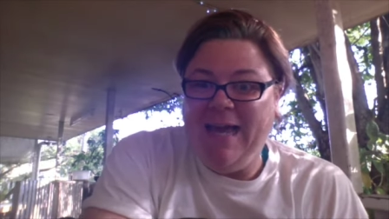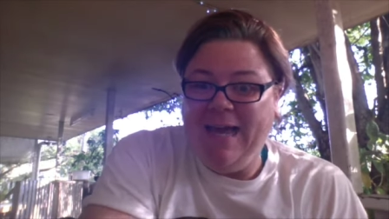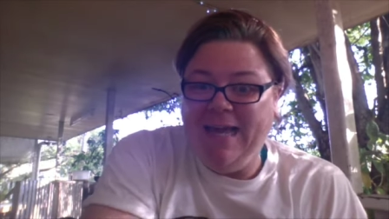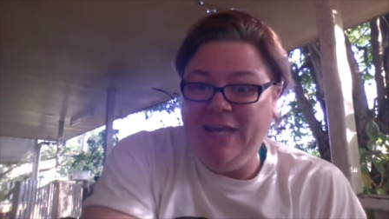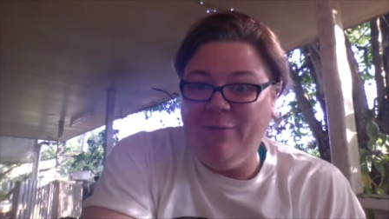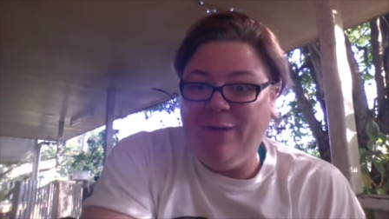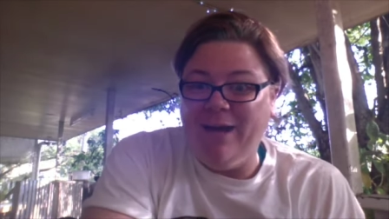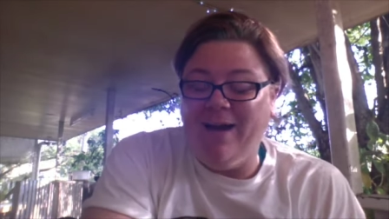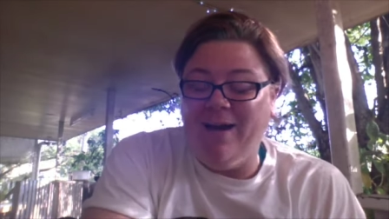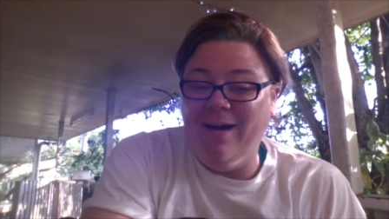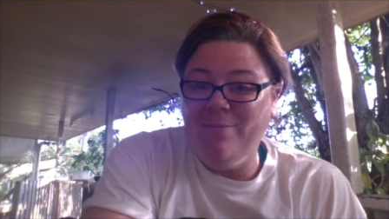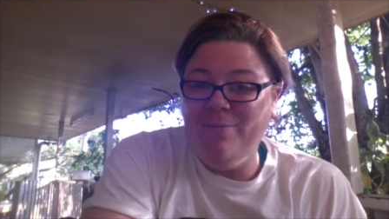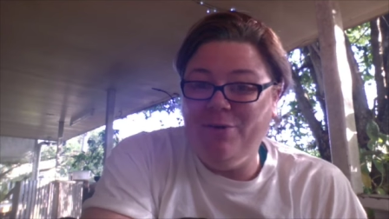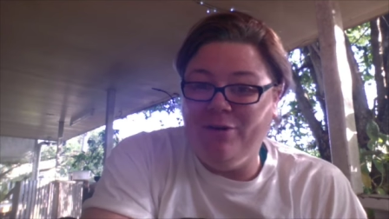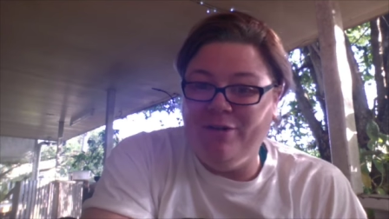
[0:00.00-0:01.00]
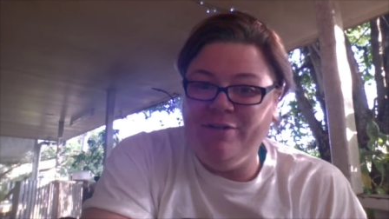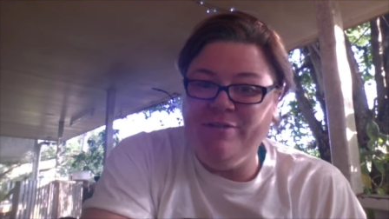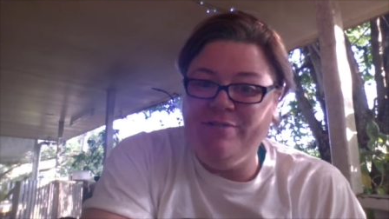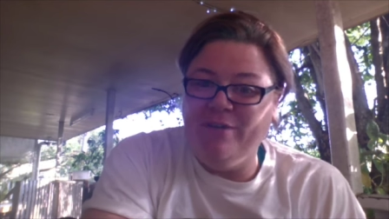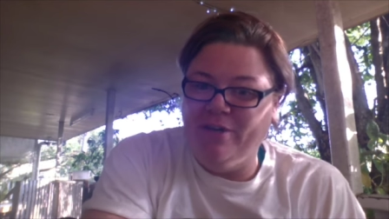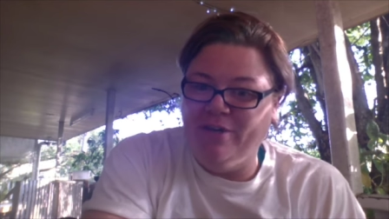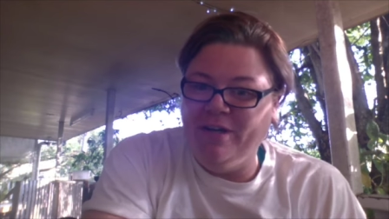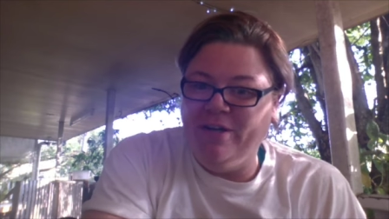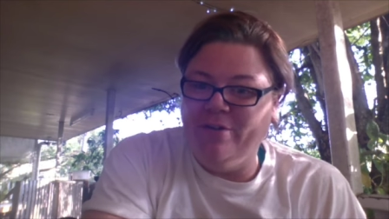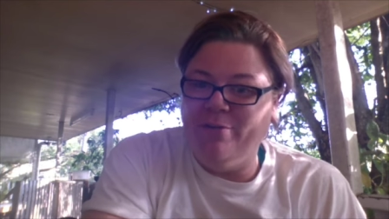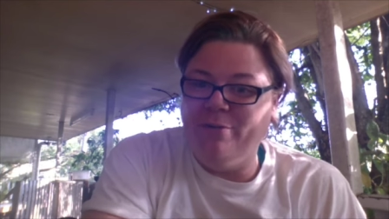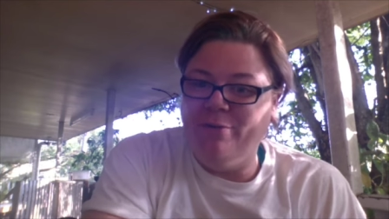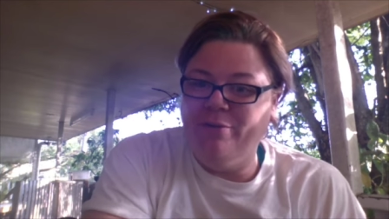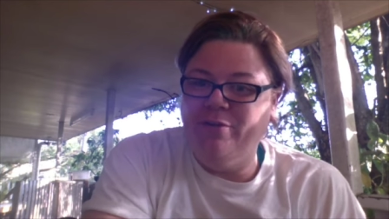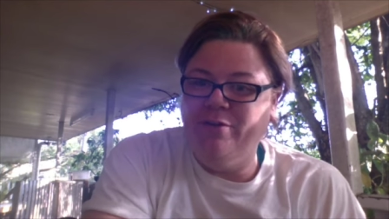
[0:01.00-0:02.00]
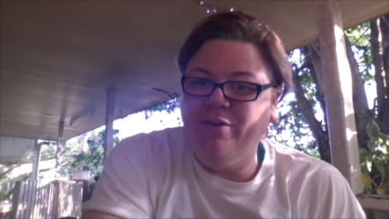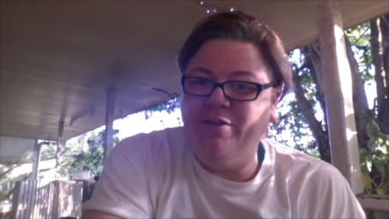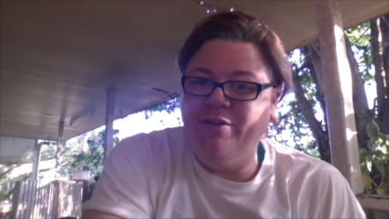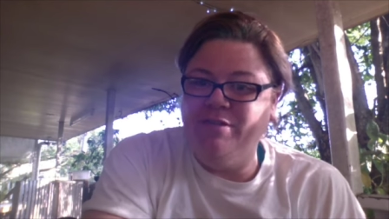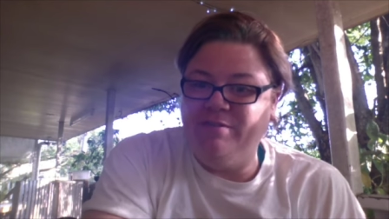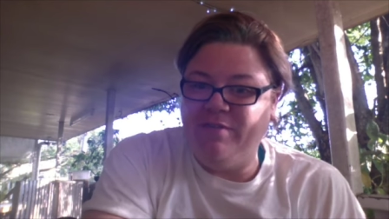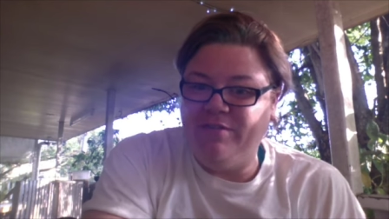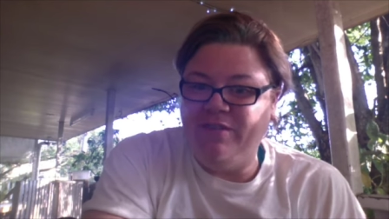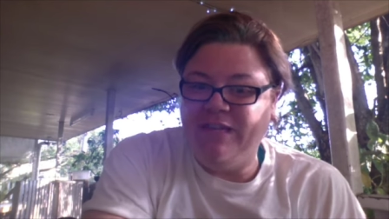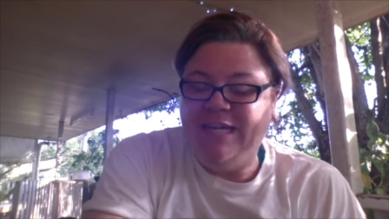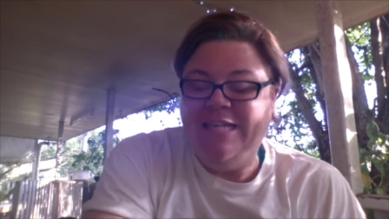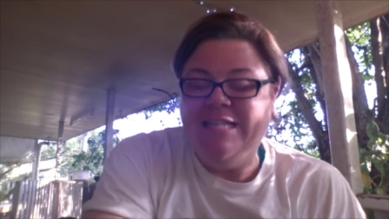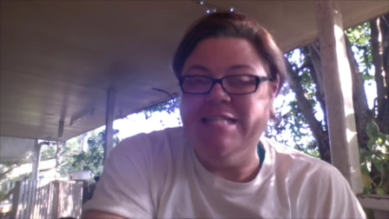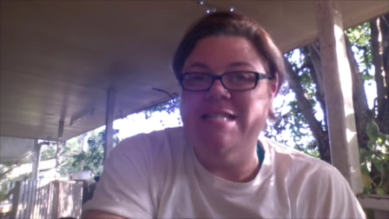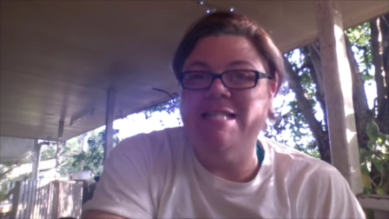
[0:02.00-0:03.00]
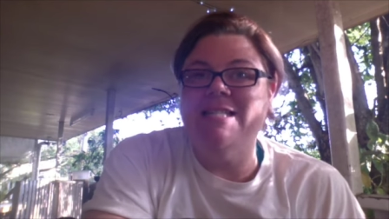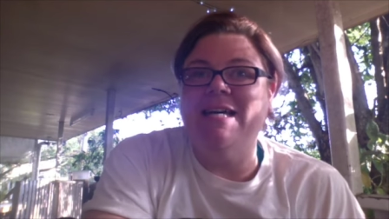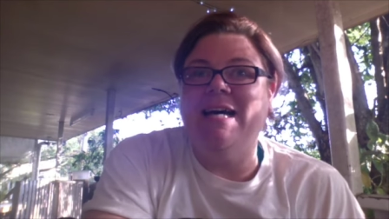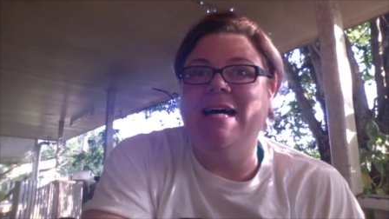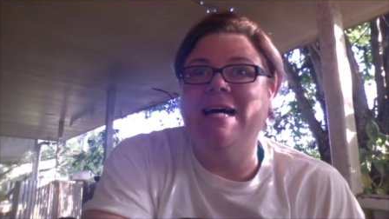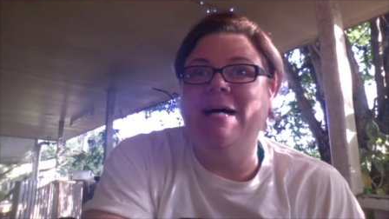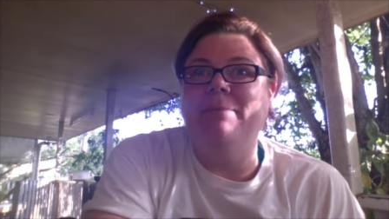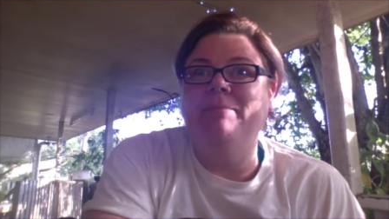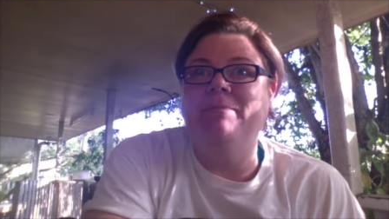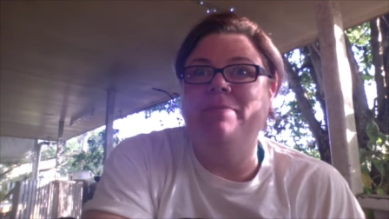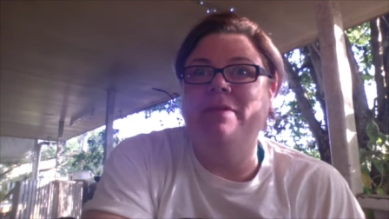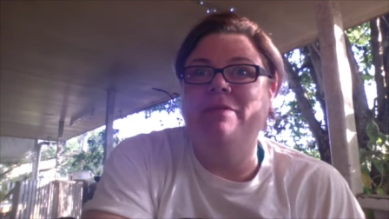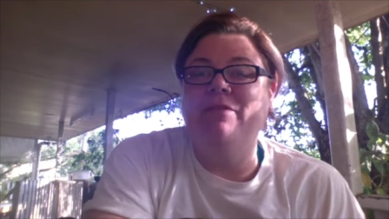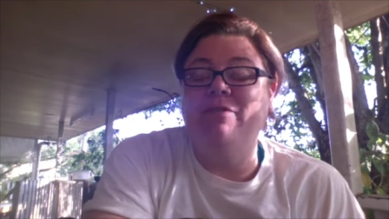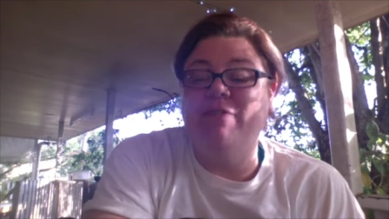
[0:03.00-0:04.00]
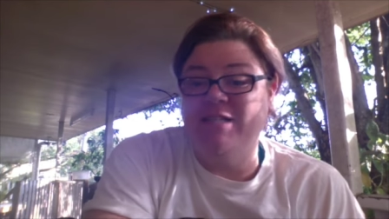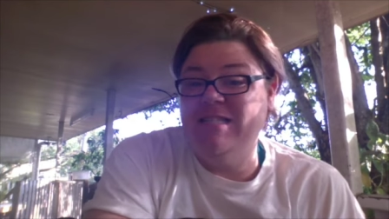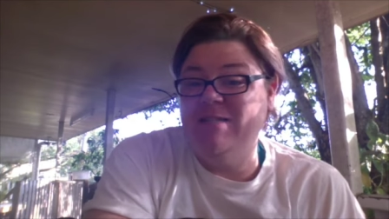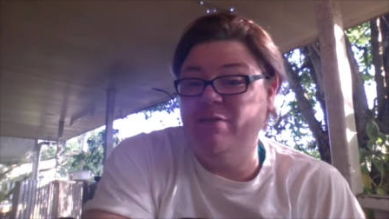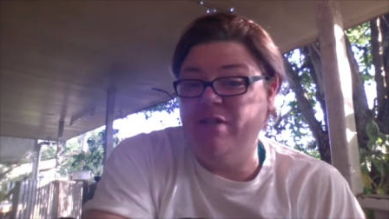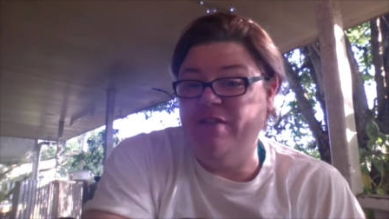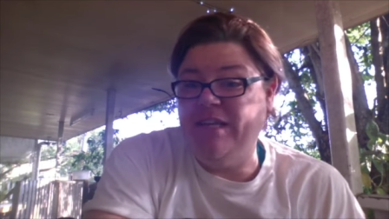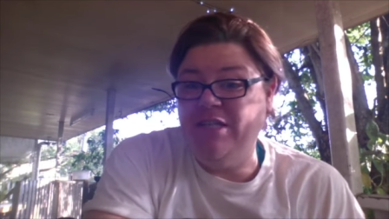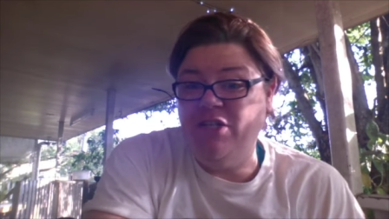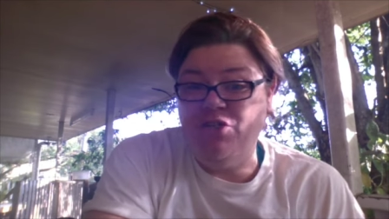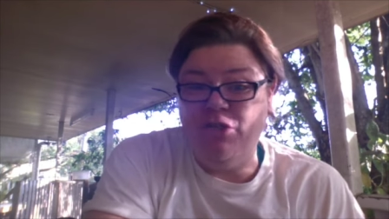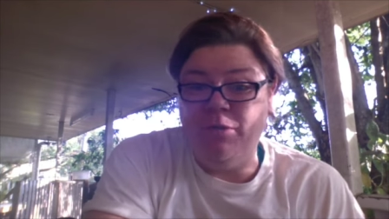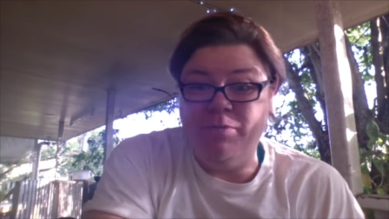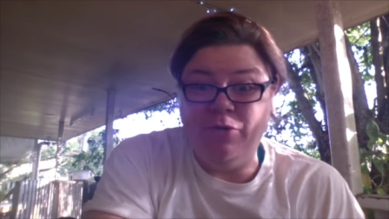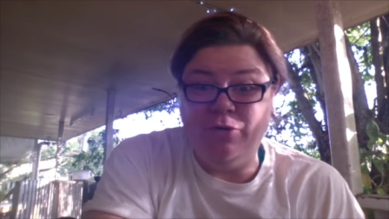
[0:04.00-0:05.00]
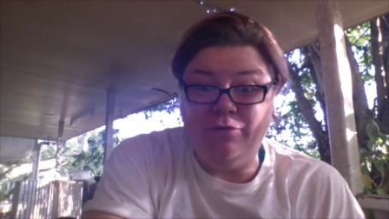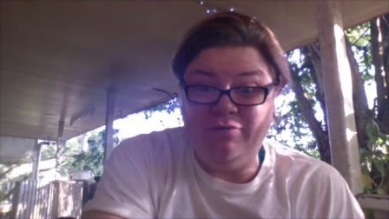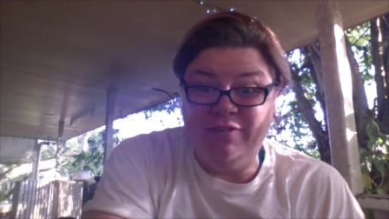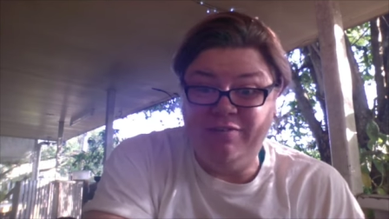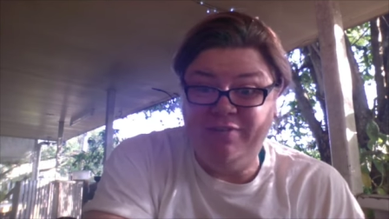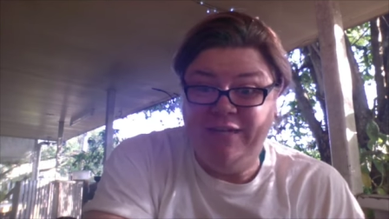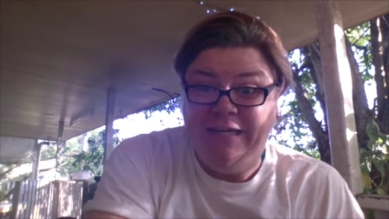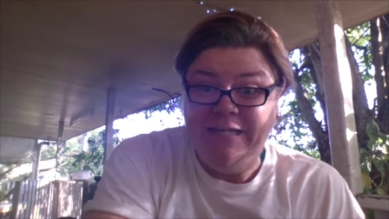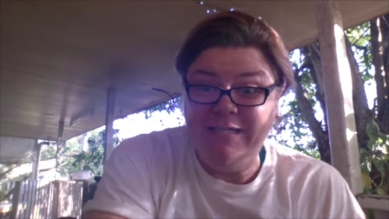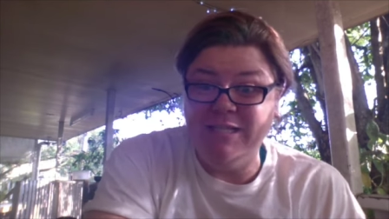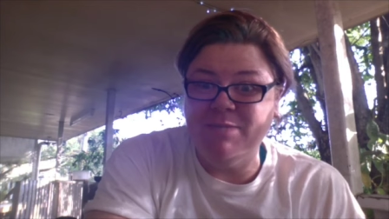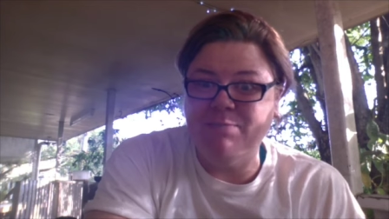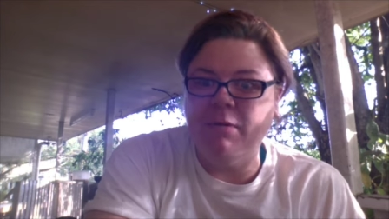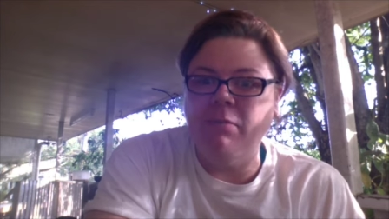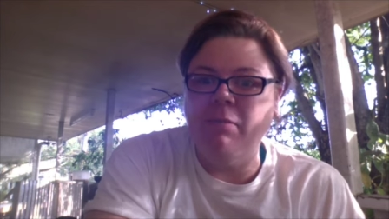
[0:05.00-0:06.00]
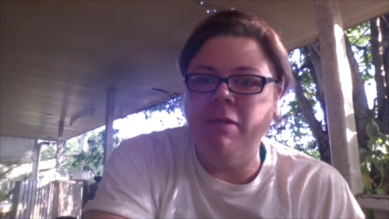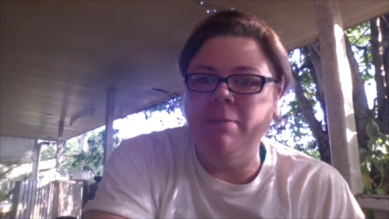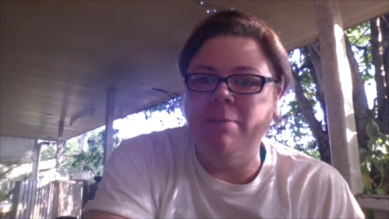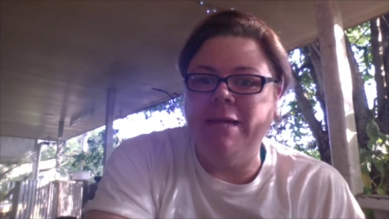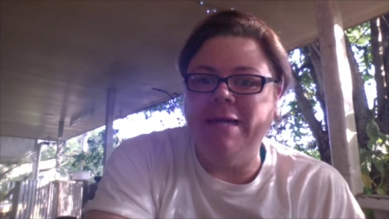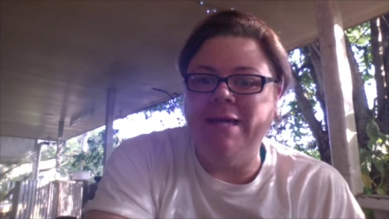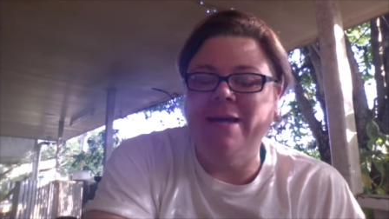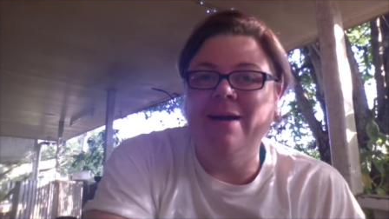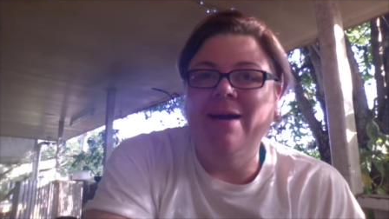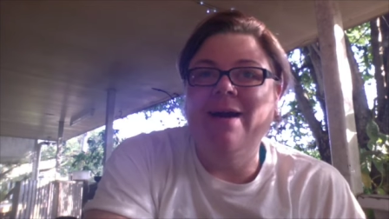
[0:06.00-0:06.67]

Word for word: Anyway, I'm your host Fiona, also known as Fifi Um, if you find someone on the intertubes called Fifikins, it's probably me.